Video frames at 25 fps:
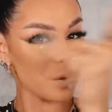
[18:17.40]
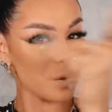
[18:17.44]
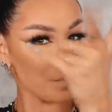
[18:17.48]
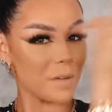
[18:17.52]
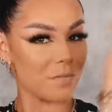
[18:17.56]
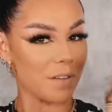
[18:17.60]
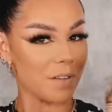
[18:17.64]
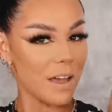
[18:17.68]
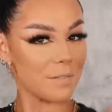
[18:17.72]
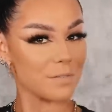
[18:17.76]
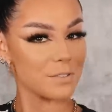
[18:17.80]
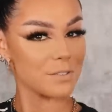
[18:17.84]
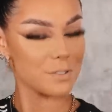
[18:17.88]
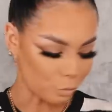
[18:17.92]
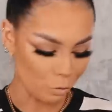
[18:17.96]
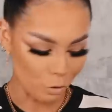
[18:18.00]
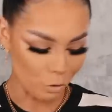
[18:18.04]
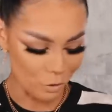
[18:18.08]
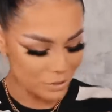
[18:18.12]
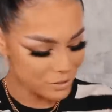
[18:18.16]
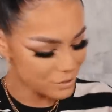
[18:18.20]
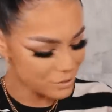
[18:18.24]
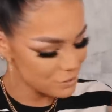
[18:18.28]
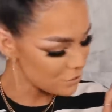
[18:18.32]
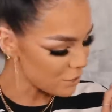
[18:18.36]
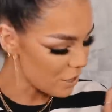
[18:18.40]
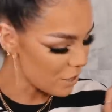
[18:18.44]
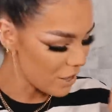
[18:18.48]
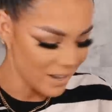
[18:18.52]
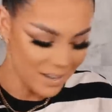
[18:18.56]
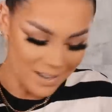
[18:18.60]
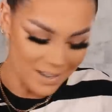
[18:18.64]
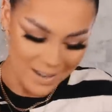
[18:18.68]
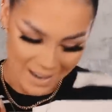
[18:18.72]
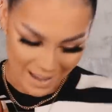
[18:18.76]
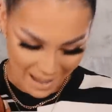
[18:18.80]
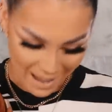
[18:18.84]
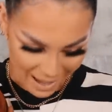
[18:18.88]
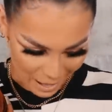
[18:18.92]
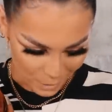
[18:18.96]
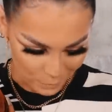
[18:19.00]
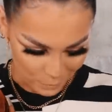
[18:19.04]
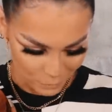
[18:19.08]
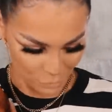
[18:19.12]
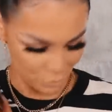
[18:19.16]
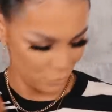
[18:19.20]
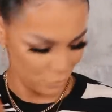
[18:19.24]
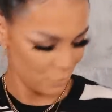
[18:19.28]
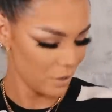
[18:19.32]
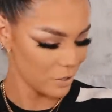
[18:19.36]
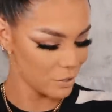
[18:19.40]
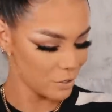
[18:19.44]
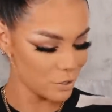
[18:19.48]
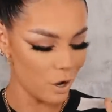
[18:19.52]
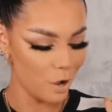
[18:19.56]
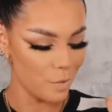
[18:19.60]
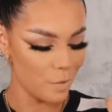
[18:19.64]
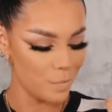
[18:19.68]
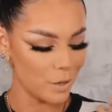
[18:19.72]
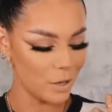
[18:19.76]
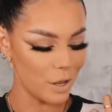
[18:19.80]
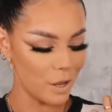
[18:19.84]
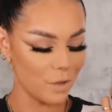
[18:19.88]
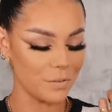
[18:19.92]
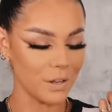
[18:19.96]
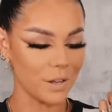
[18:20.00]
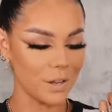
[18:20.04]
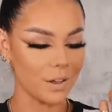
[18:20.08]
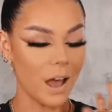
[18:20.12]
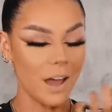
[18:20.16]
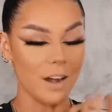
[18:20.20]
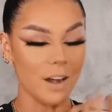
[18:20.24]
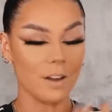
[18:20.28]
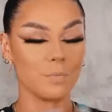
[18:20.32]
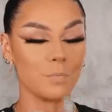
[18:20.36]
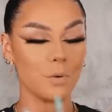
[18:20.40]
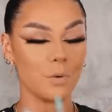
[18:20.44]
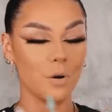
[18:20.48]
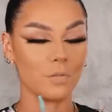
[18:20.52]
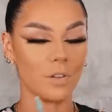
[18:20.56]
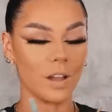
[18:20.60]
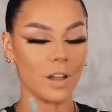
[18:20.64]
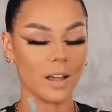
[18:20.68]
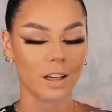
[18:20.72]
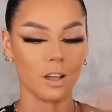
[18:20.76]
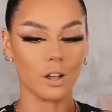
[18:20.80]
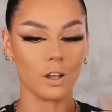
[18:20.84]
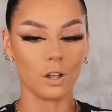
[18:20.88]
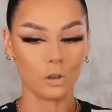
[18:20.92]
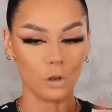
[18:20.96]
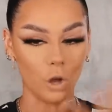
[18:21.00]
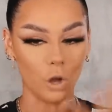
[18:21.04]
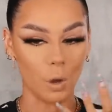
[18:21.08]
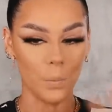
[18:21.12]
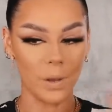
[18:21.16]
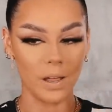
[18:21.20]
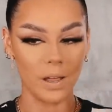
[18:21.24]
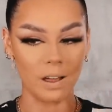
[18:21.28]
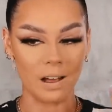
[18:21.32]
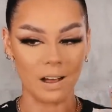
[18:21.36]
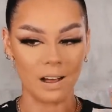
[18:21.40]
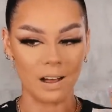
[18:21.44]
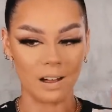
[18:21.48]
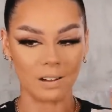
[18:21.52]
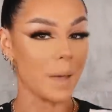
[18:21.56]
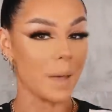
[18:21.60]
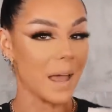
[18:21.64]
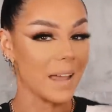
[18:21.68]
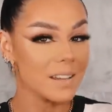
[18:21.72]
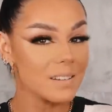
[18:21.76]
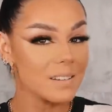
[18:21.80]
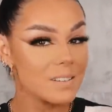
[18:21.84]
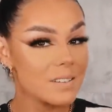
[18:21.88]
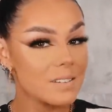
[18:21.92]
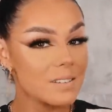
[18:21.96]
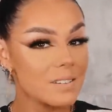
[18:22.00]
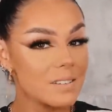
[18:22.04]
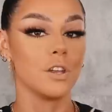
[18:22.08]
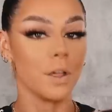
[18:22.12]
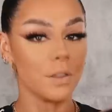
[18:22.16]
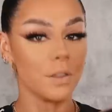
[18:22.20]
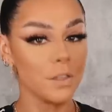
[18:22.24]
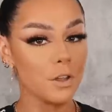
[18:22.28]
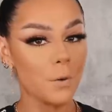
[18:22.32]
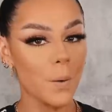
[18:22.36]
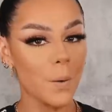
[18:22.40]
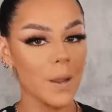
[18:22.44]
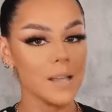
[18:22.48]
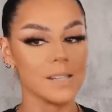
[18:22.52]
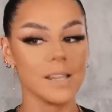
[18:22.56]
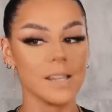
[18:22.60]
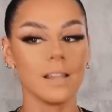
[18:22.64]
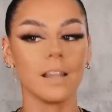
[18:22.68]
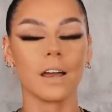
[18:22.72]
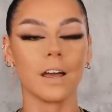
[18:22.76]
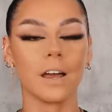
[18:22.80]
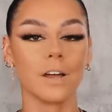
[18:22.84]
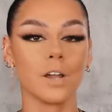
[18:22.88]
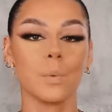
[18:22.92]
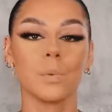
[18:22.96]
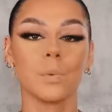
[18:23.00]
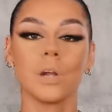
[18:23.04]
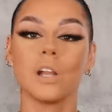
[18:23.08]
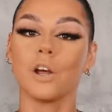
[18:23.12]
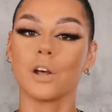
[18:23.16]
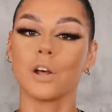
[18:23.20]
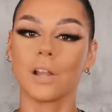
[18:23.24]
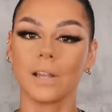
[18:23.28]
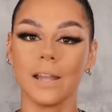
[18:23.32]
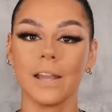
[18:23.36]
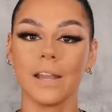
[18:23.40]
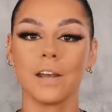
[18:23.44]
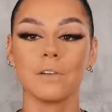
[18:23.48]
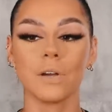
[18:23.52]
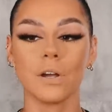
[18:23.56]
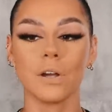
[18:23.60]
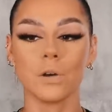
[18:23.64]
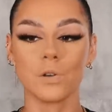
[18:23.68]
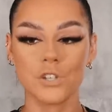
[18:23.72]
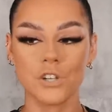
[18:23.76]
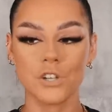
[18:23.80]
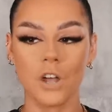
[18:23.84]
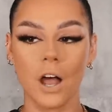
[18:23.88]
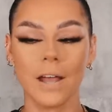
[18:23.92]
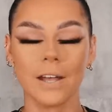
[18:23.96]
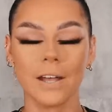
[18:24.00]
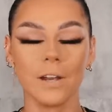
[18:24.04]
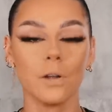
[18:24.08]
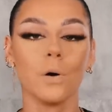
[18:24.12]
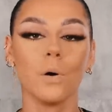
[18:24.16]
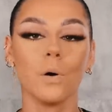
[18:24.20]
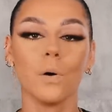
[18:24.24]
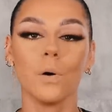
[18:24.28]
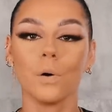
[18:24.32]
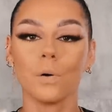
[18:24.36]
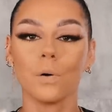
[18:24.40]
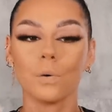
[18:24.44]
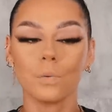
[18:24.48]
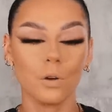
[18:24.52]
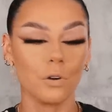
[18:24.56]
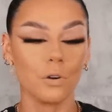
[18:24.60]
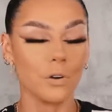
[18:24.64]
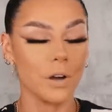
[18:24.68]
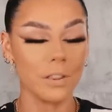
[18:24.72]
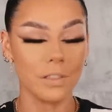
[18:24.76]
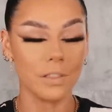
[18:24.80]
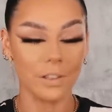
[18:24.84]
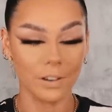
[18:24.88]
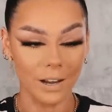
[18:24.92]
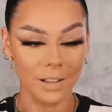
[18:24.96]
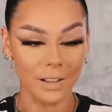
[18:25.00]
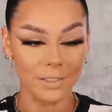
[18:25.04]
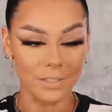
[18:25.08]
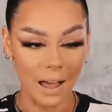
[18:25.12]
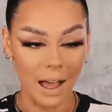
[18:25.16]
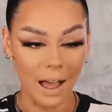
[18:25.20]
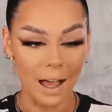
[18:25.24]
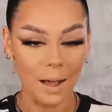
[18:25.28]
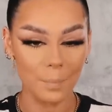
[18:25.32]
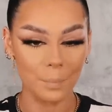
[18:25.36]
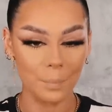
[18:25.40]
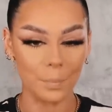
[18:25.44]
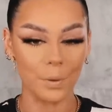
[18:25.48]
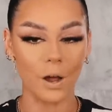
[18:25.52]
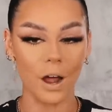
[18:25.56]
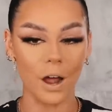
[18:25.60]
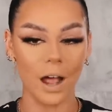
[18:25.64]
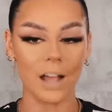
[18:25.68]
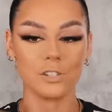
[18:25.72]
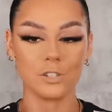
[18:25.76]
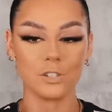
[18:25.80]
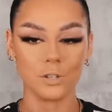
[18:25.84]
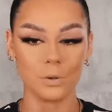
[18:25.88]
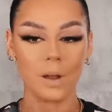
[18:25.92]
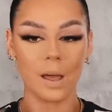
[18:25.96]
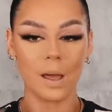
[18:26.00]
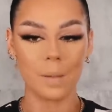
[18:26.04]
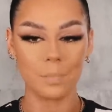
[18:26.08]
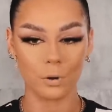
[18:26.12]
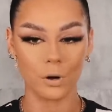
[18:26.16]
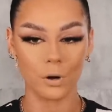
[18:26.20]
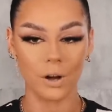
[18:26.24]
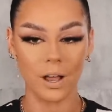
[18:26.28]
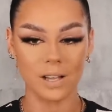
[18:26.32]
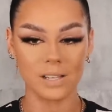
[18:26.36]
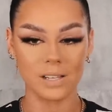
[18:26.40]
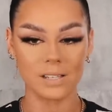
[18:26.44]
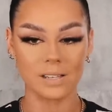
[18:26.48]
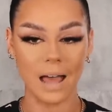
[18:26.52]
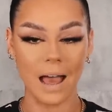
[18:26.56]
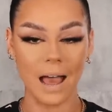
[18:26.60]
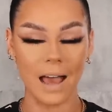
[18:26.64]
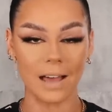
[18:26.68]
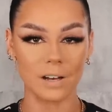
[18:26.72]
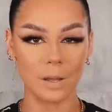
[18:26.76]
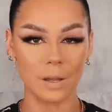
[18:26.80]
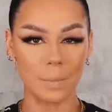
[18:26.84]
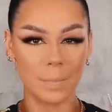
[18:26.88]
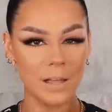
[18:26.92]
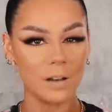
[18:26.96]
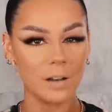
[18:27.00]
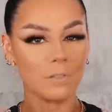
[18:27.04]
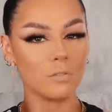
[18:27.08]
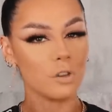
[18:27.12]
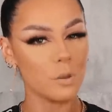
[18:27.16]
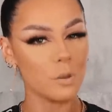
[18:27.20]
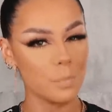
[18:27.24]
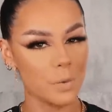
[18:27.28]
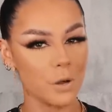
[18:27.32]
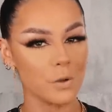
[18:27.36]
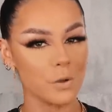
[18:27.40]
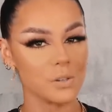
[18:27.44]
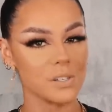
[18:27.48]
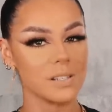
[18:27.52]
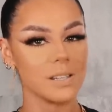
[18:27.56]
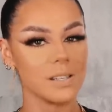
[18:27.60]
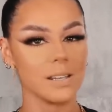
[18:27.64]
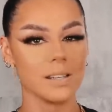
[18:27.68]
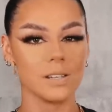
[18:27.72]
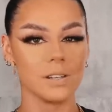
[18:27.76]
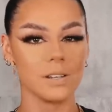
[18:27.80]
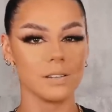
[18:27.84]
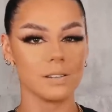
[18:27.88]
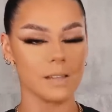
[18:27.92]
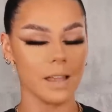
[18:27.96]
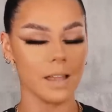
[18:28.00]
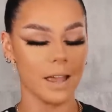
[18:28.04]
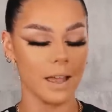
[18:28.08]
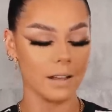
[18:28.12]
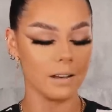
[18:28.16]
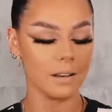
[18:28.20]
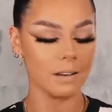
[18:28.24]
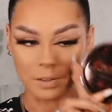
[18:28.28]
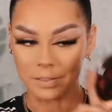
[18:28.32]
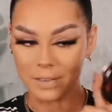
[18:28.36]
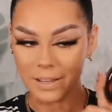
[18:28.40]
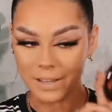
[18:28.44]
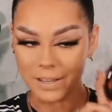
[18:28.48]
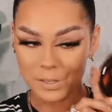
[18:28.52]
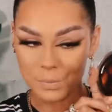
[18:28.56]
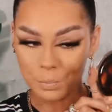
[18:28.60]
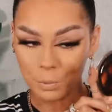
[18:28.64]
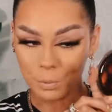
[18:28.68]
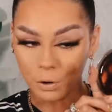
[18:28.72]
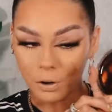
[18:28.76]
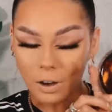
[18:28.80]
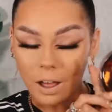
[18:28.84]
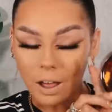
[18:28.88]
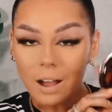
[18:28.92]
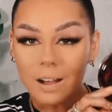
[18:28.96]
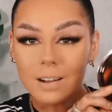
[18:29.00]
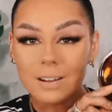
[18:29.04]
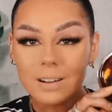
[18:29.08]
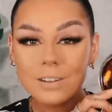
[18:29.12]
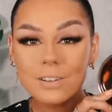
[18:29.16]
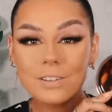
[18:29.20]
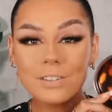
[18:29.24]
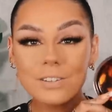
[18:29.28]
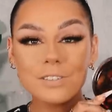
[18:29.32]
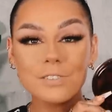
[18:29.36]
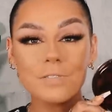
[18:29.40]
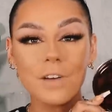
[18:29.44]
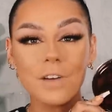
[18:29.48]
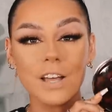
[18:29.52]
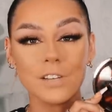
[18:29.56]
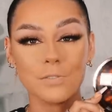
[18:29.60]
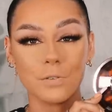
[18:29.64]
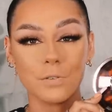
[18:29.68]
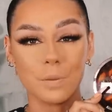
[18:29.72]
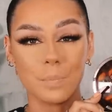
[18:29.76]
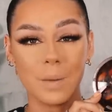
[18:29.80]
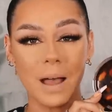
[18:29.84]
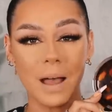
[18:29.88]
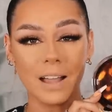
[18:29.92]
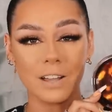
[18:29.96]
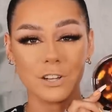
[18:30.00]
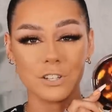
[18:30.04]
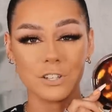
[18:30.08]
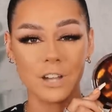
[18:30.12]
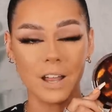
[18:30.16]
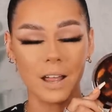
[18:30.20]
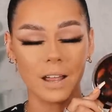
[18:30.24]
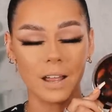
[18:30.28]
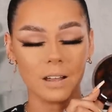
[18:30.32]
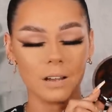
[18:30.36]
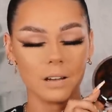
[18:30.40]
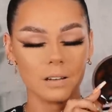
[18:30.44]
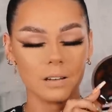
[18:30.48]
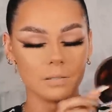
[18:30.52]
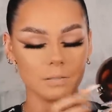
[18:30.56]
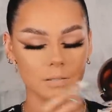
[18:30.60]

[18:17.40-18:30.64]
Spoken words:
faves. Bronzer now. So you guys know I've been loving kind of more of like a glowier face. Nothing crazy, like I don't want to look glittery or shiny or anything like that, but I do like products that add a bit of luminosity to your skin. This product, first of all, the packaging.